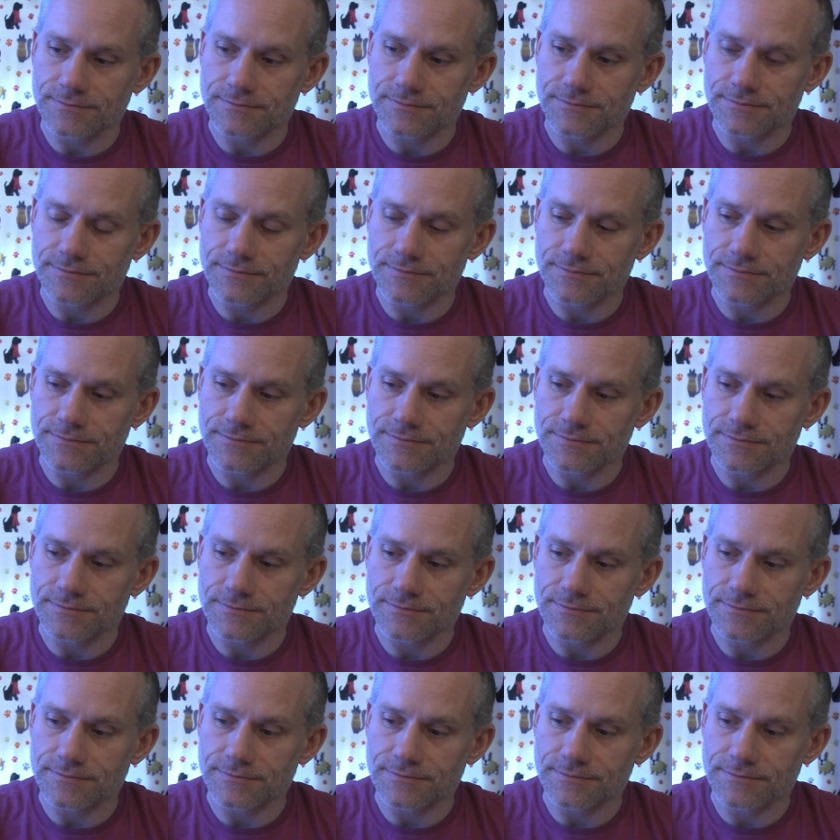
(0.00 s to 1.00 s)

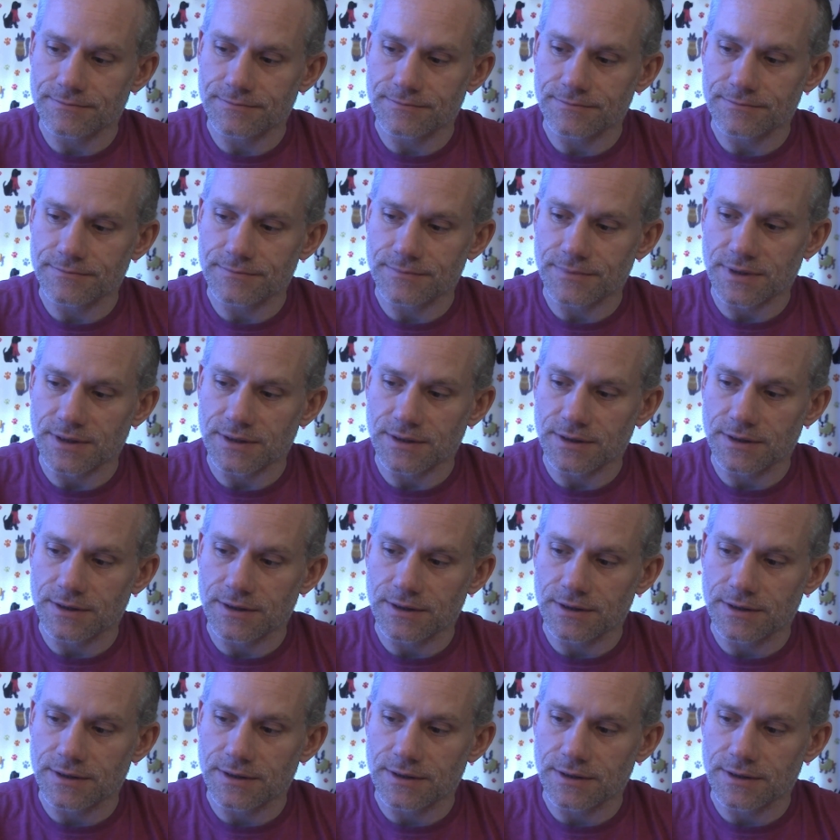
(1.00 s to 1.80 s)
Nobody speaks.